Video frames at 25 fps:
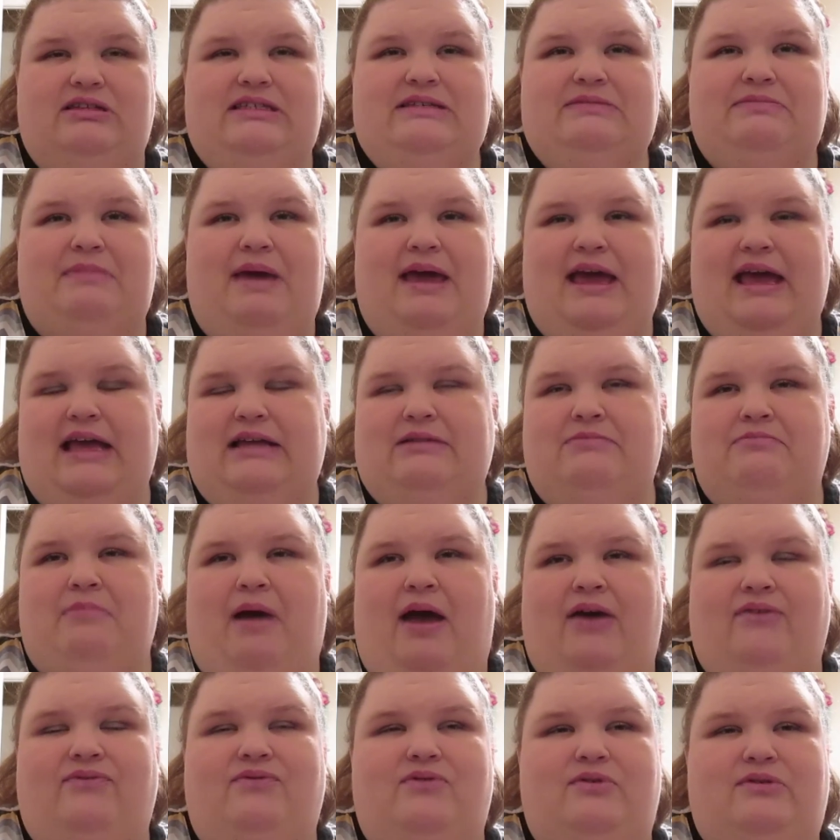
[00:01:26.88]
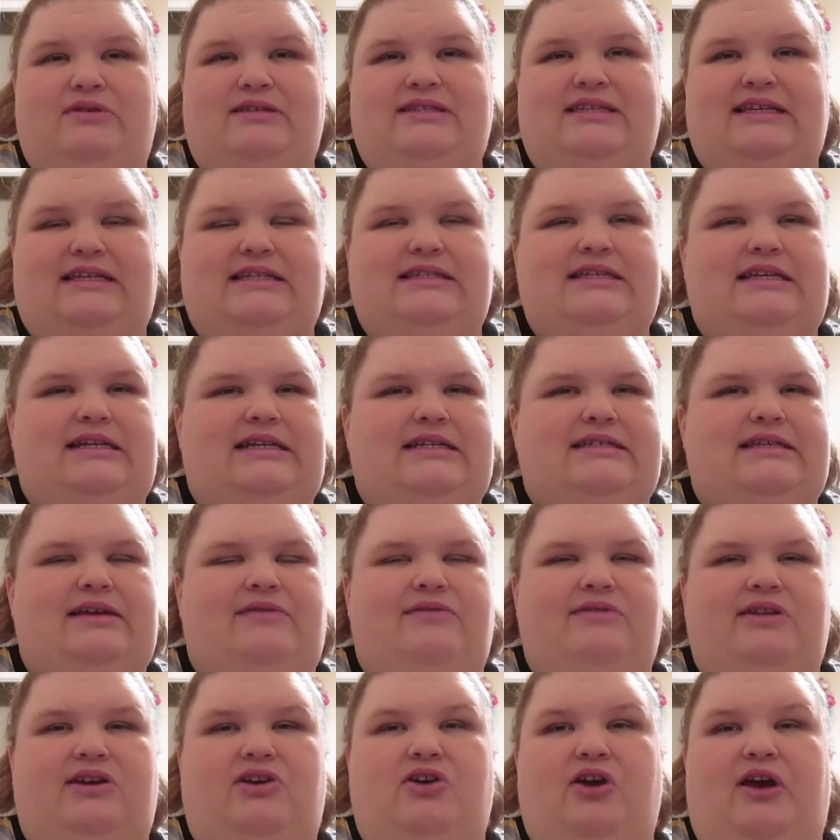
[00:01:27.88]
make it my full 60 to
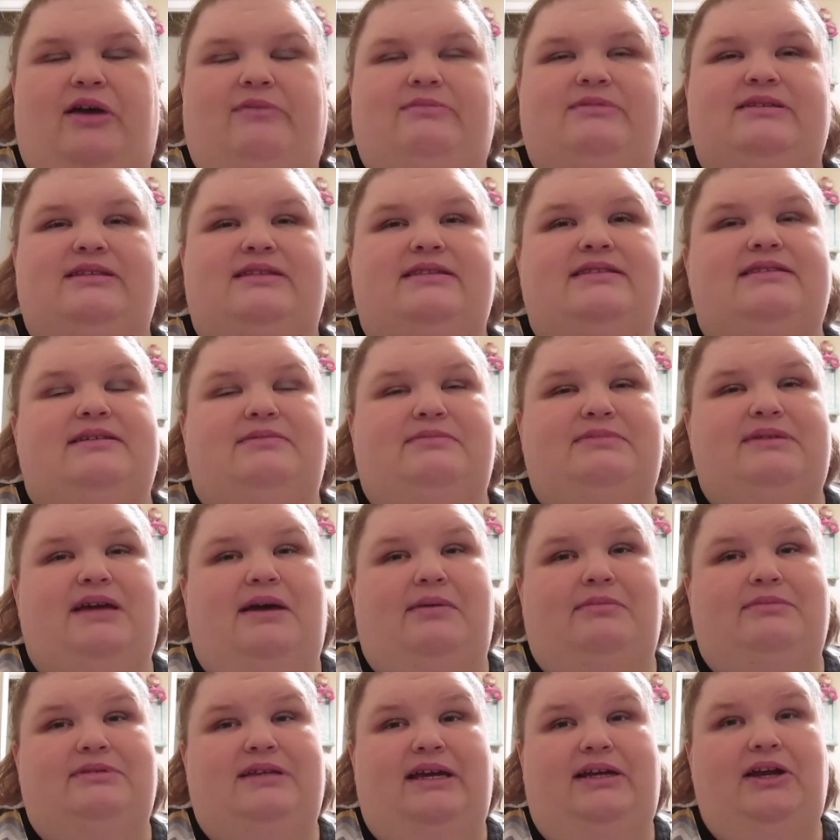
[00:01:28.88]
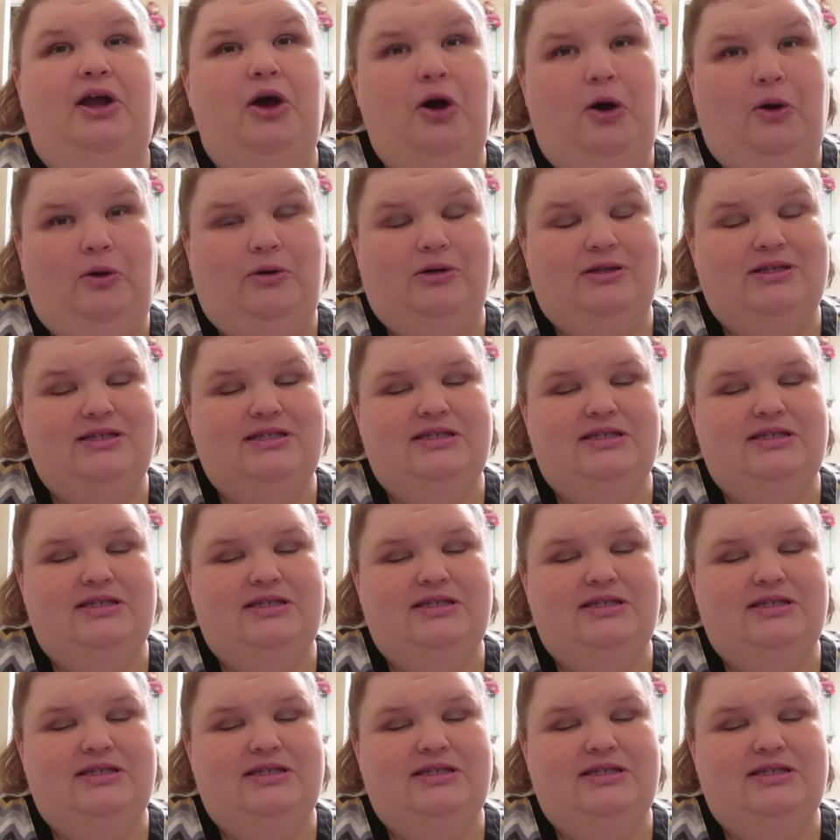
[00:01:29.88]
70 grams and sometimes I don't.